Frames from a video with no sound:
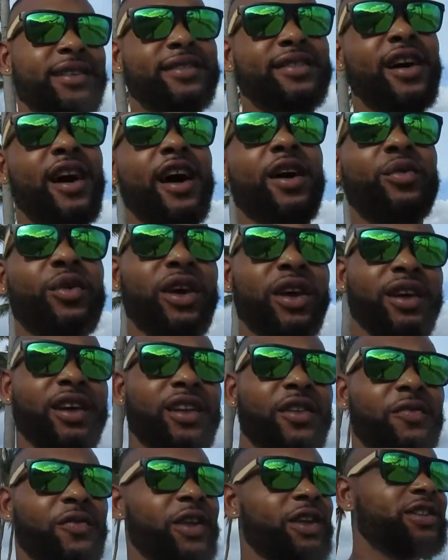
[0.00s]
Sorry we didn't
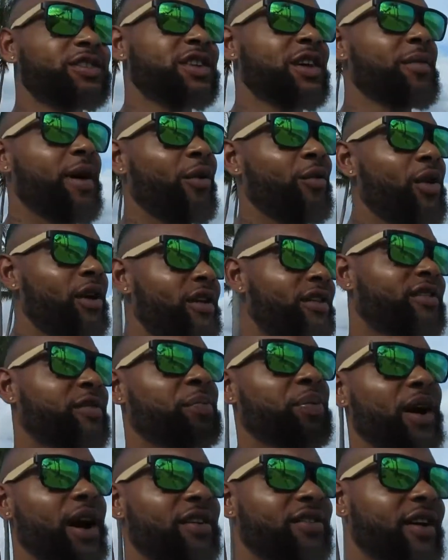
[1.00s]
get to finish up. I wanted to
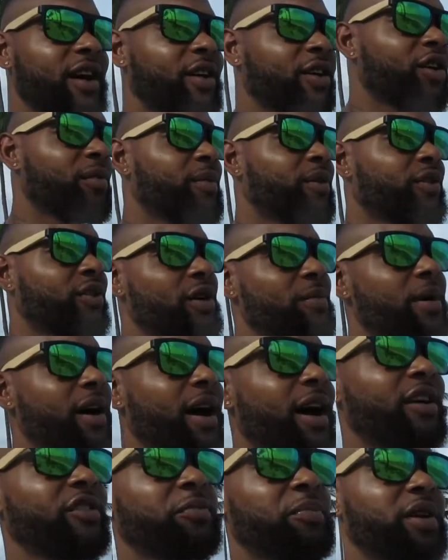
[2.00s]
surprise y'all go to my
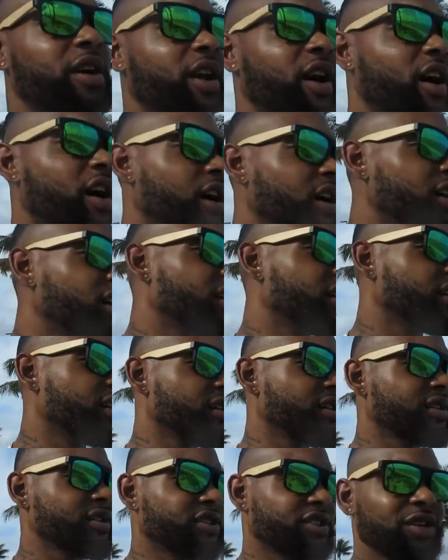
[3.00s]
grandma's house, but uh,
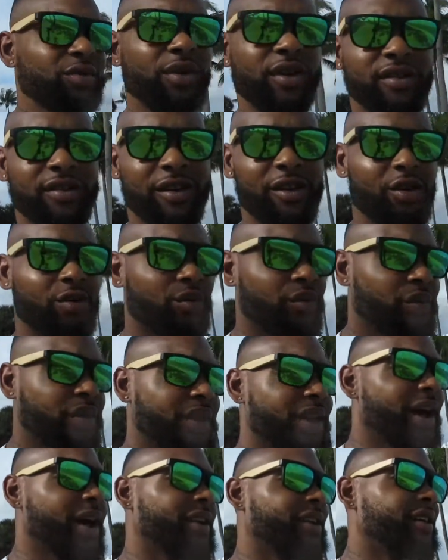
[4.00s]
she wasn't home when we
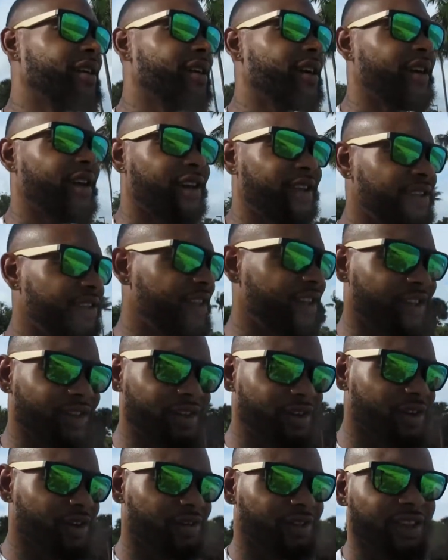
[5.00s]
got there, and then
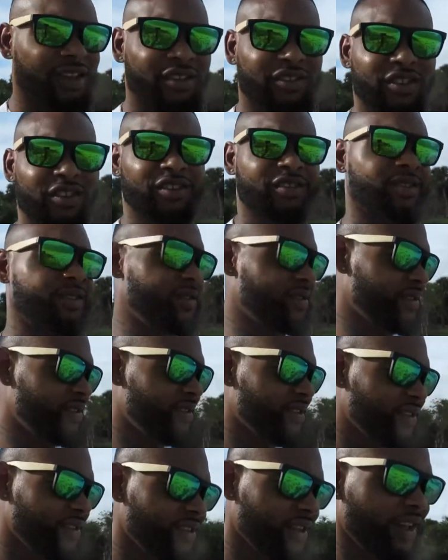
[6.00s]
you know things just,
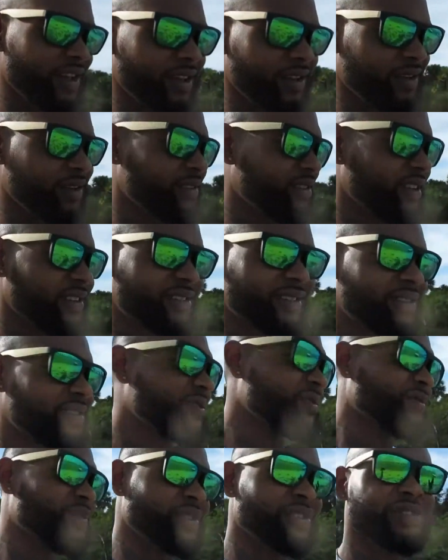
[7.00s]

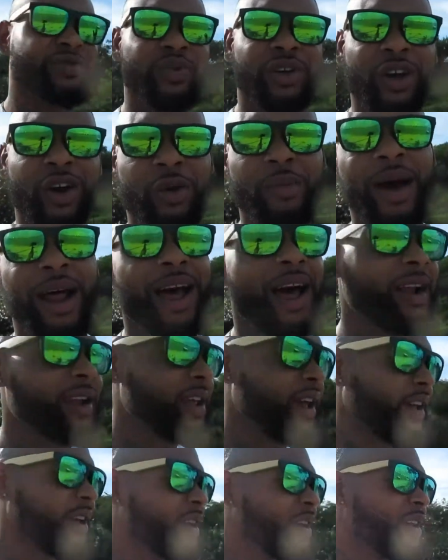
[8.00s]
just we just went on by our
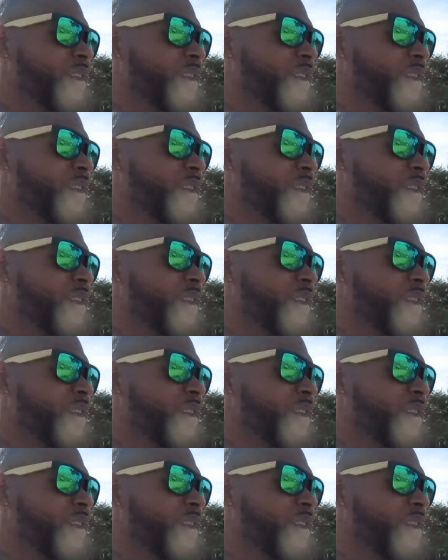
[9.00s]
day.